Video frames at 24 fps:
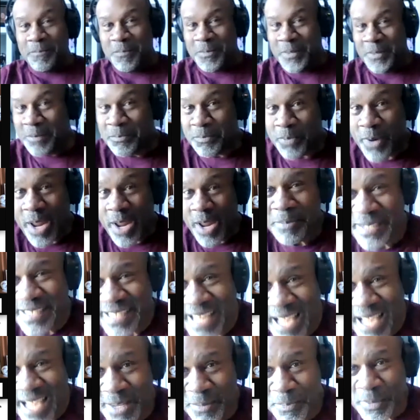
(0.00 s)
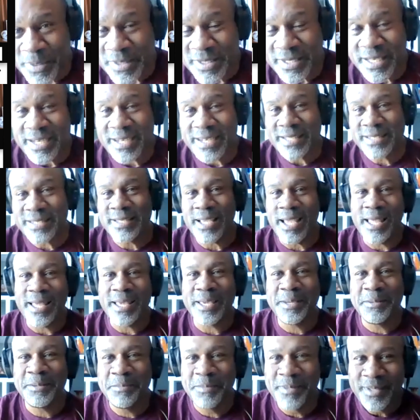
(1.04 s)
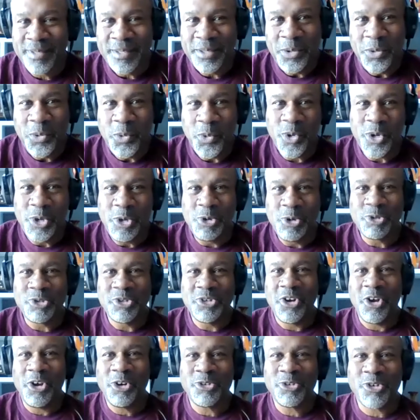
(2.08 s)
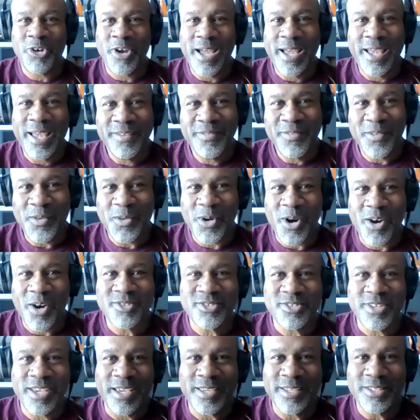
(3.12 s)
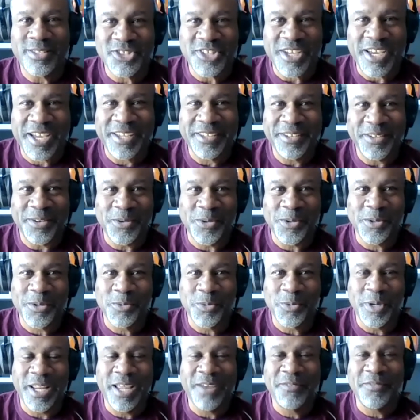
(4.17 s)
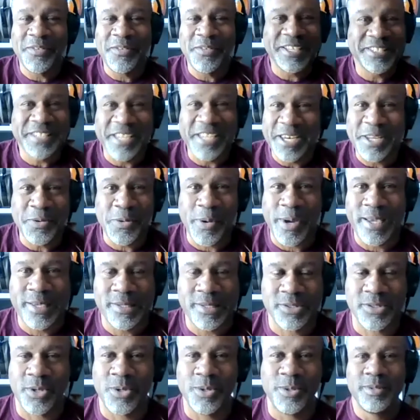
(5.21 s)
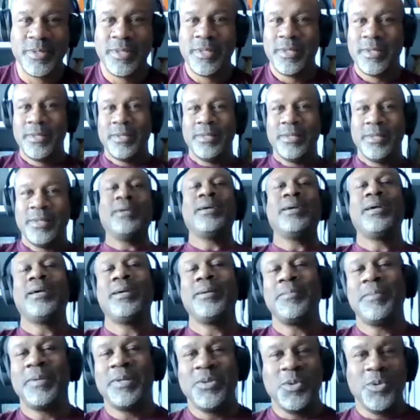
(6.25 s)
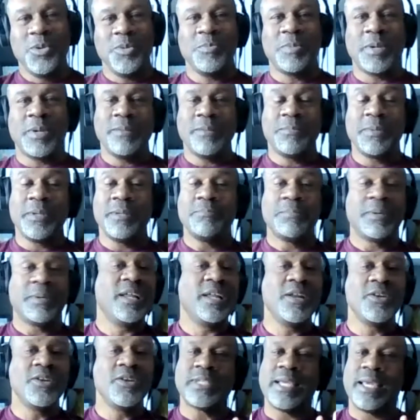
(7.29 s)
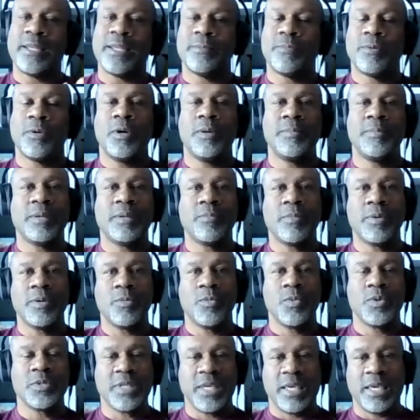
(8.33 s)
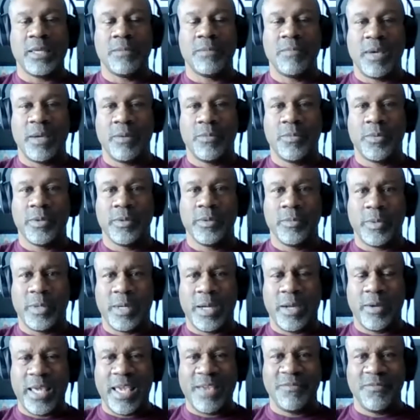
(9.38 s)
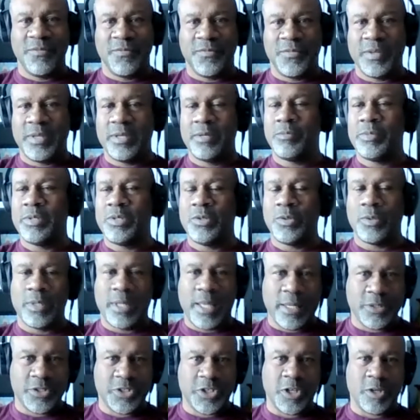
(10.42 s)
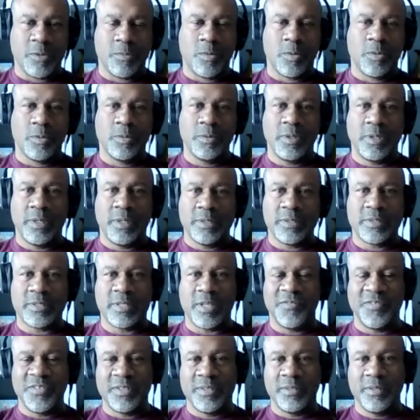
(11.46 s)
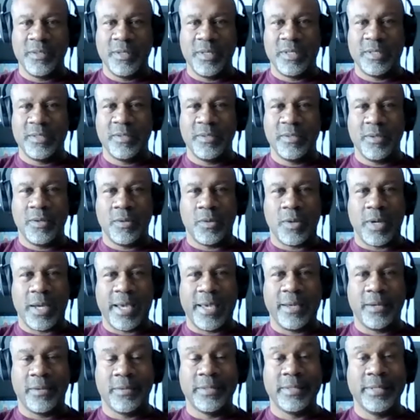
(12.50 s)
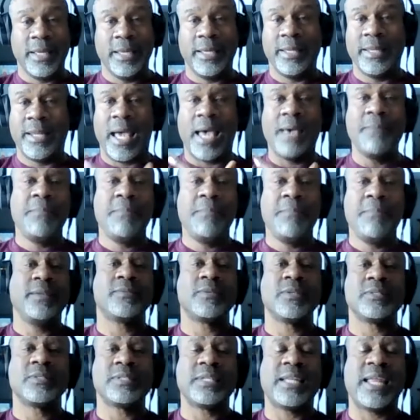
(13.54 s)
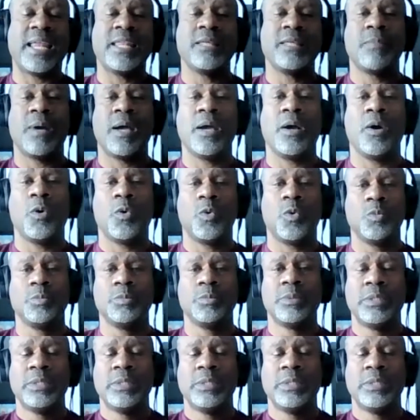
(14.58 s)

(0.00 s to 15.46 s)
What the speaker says: and probably 90% of the time we're using our drive or our second shot or whatever it is anyway. So, but understandable. I mean, once again, man, we're out having fun. We do a lot of charitable stuff in Ohio, and I made Cincinnati my home.